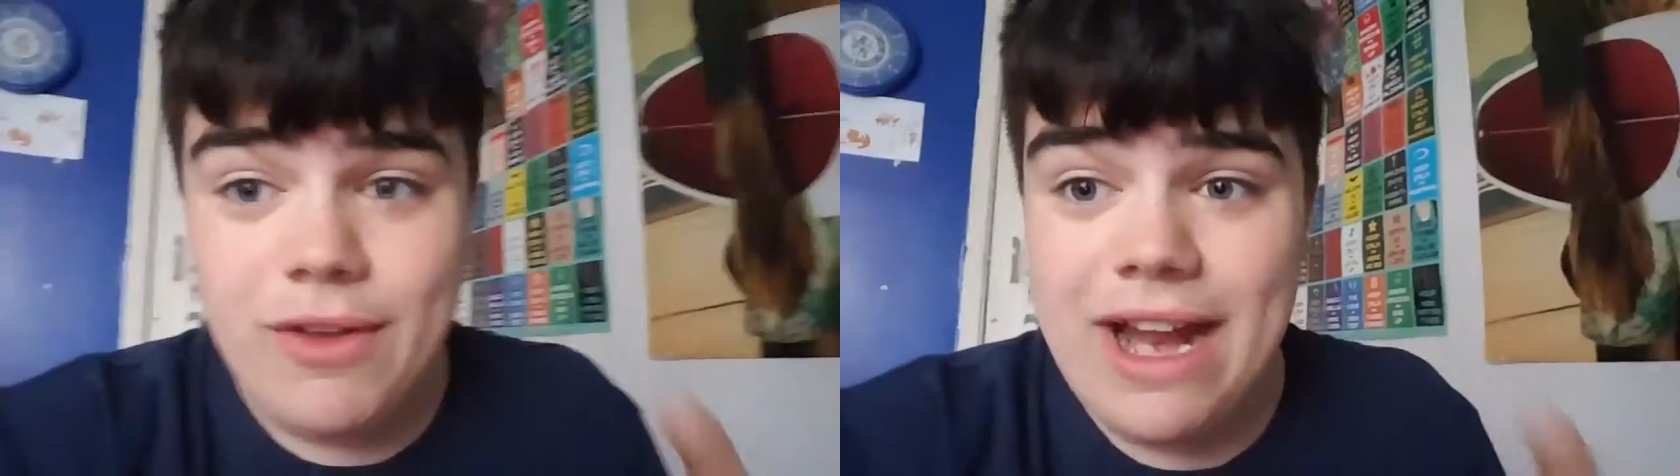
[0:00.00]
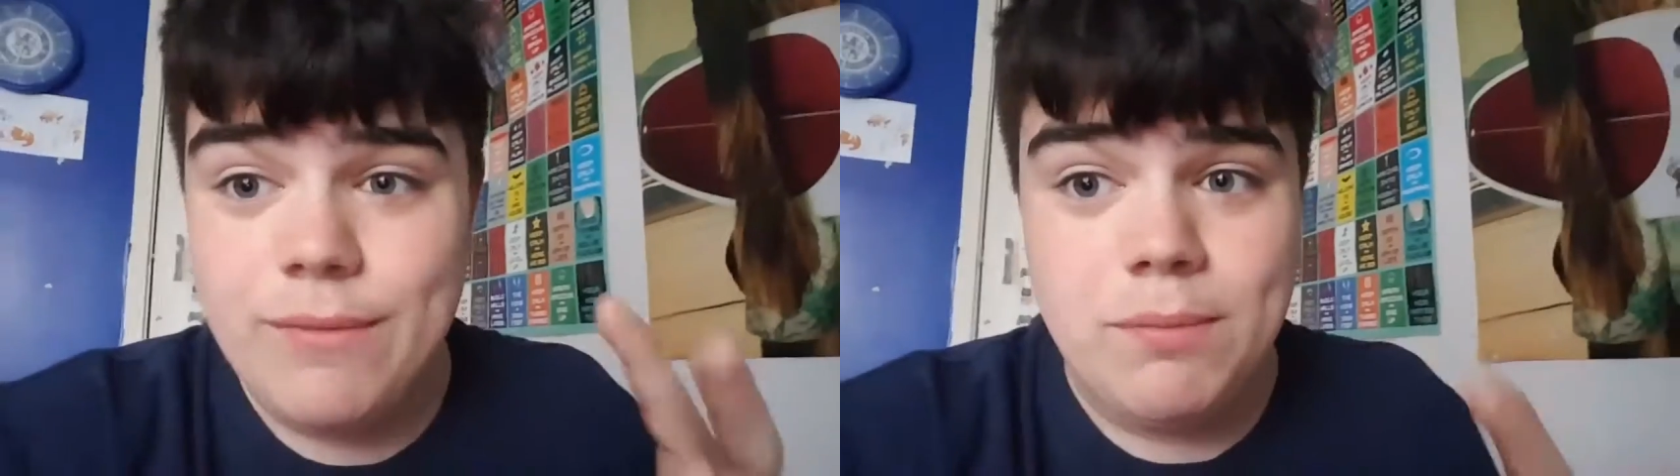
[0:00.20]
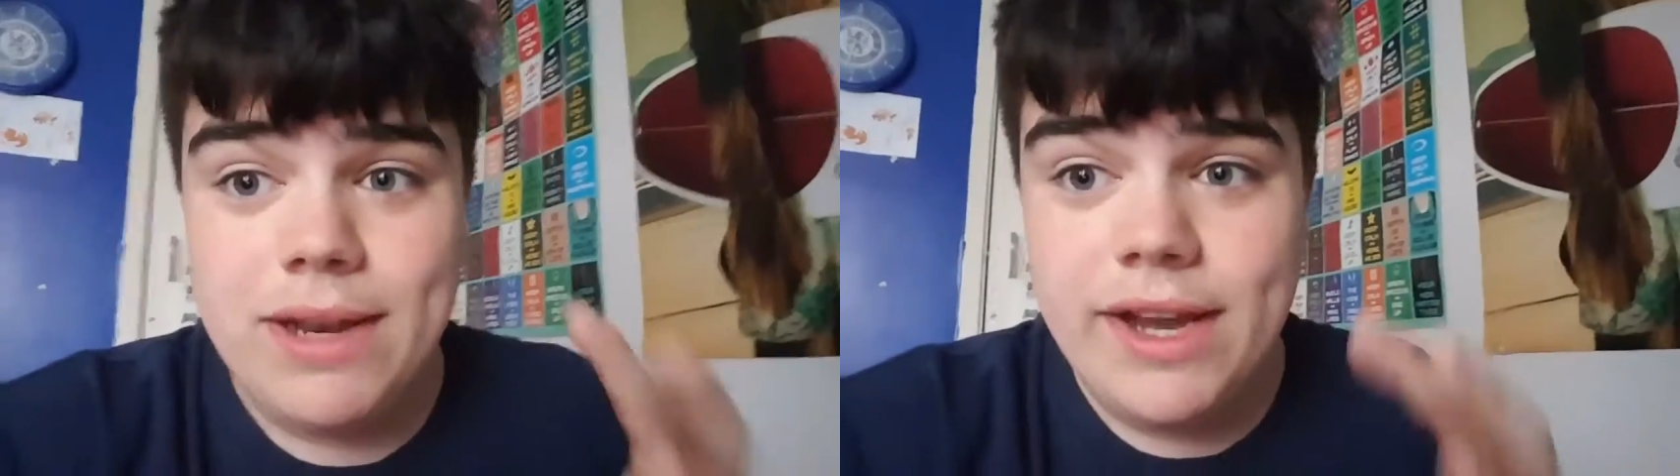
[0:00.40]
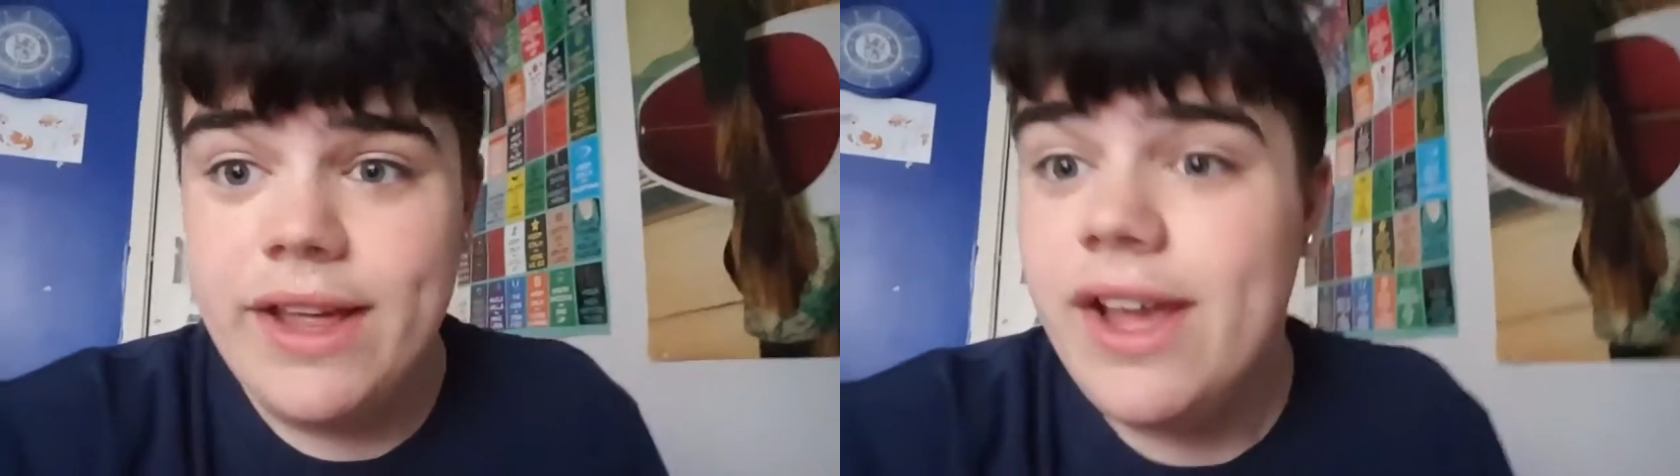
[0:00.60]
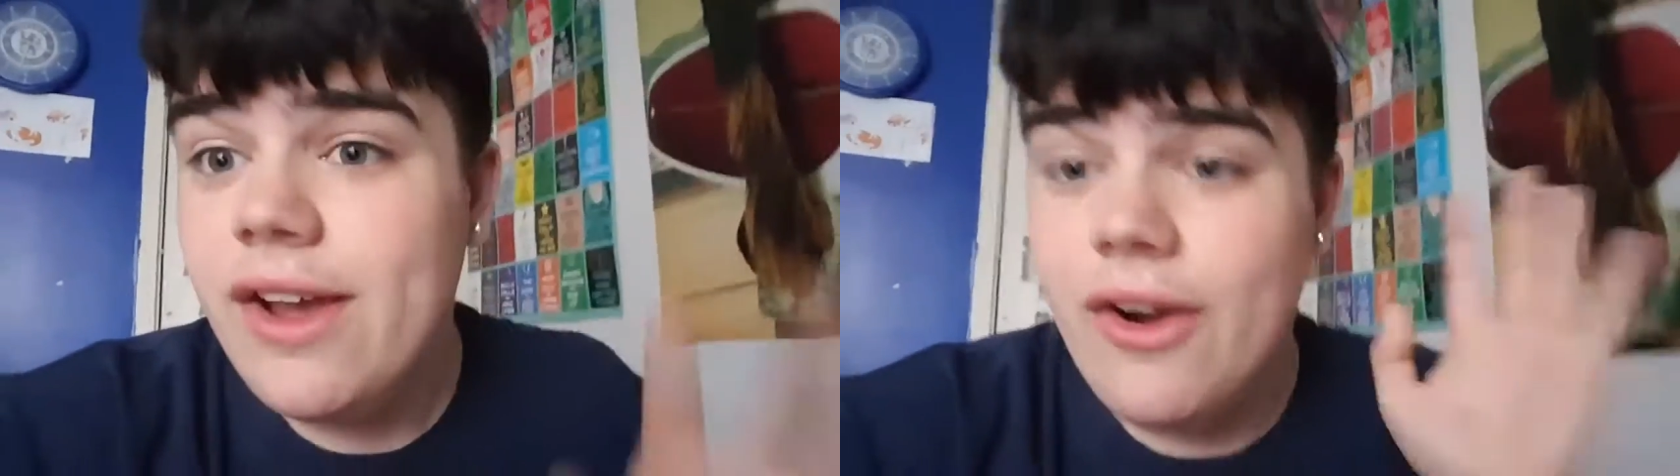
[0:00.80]
I haven't played
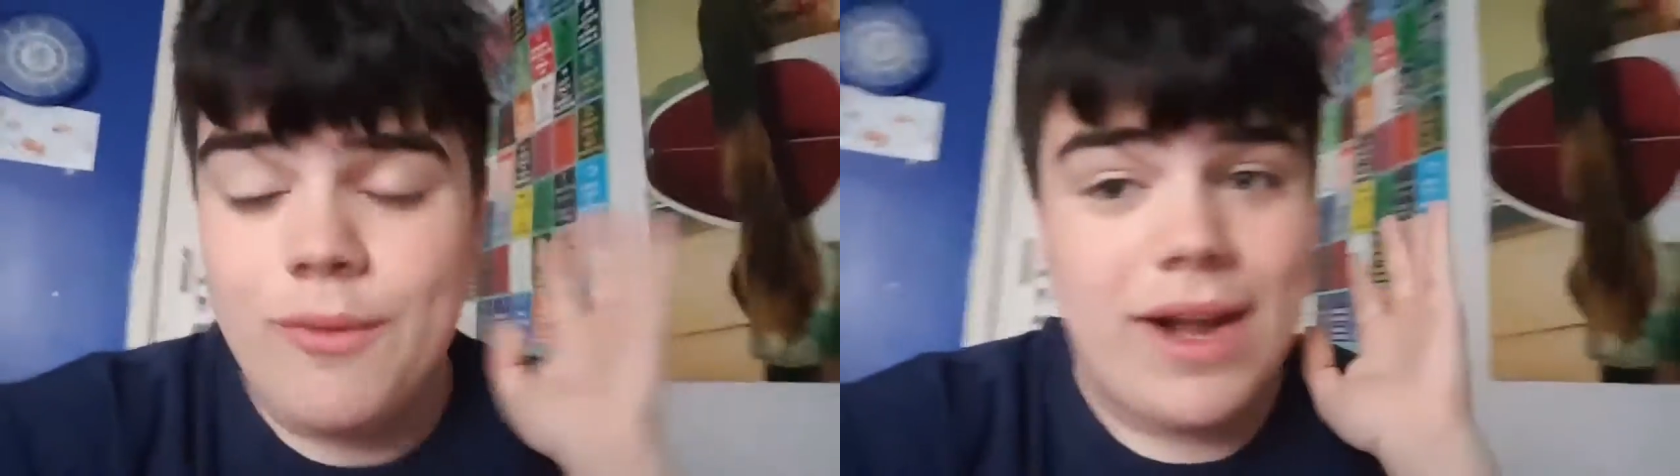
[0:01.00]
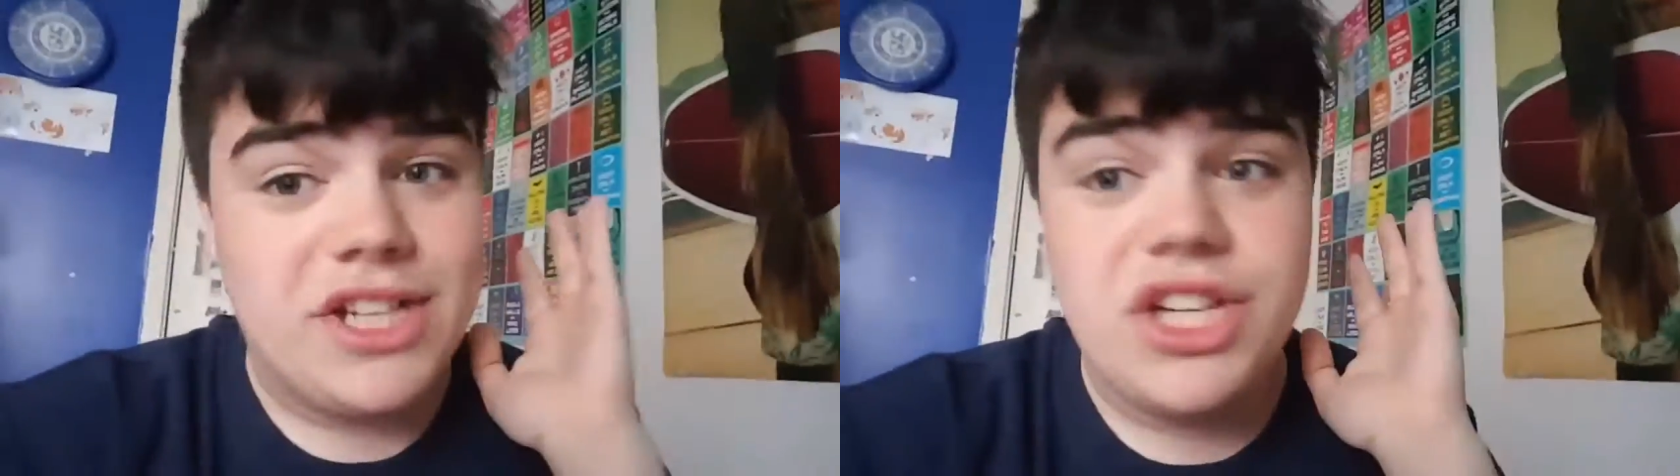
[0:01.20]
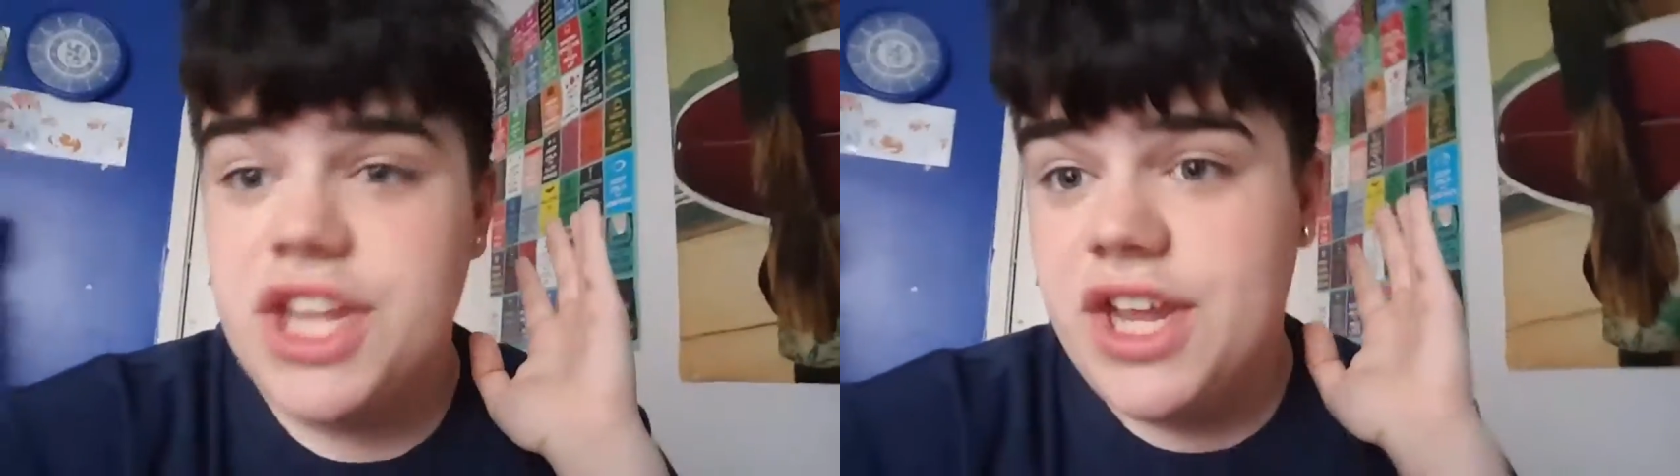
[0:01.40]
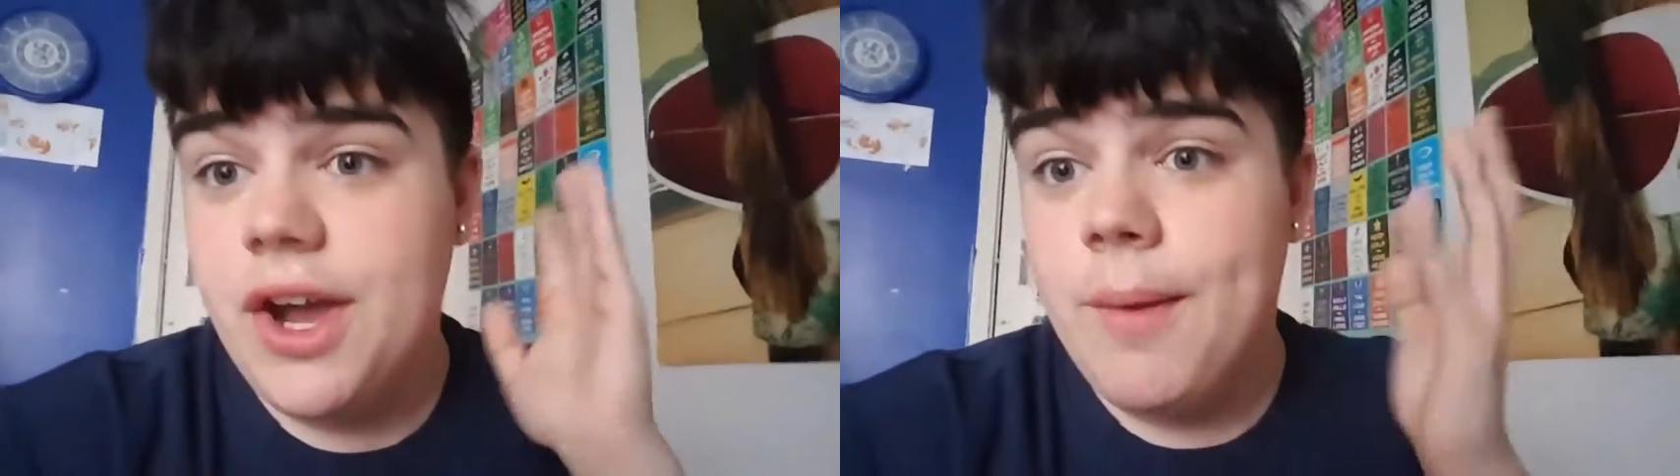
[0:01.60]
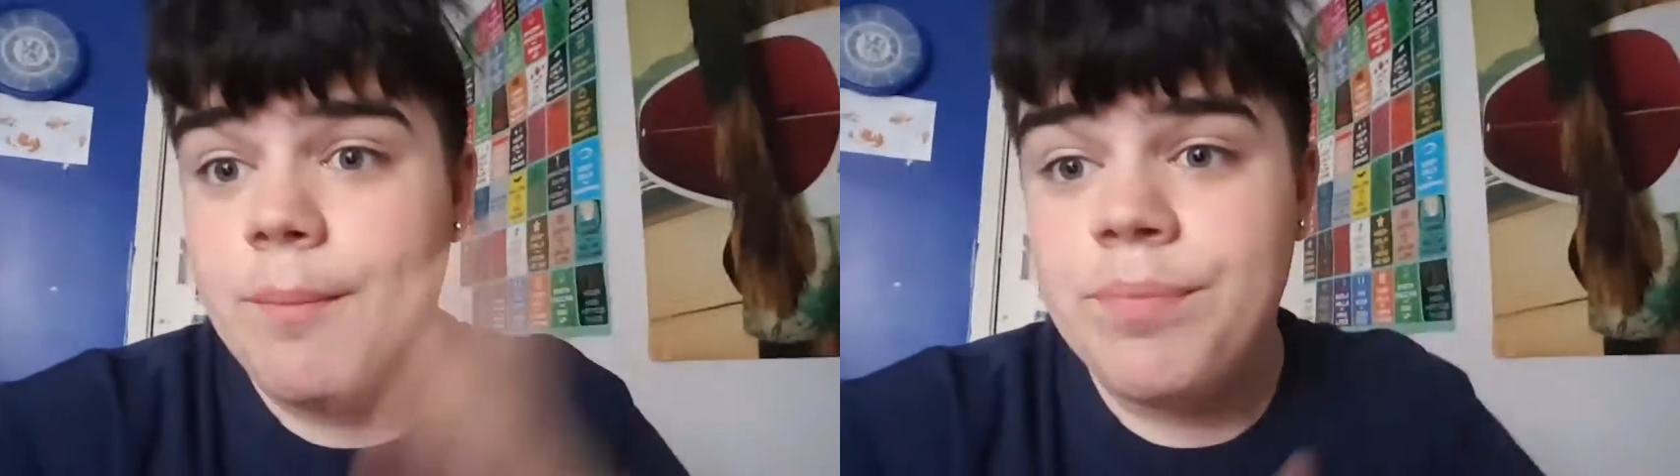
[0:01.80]
are actually
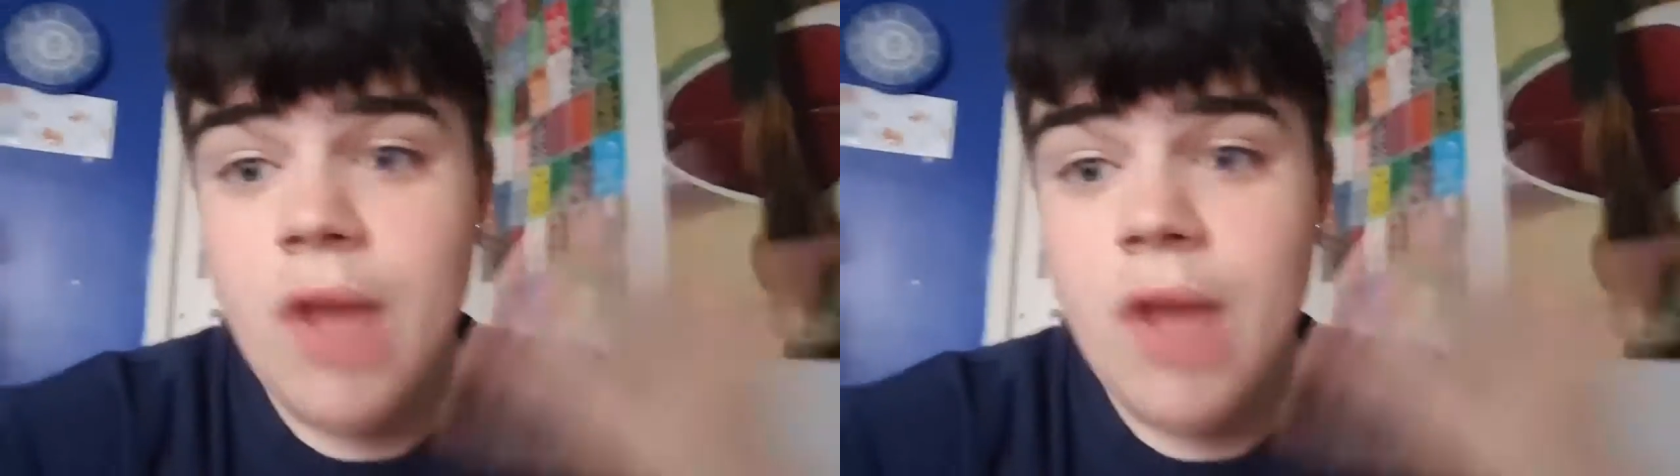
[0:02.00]
uh,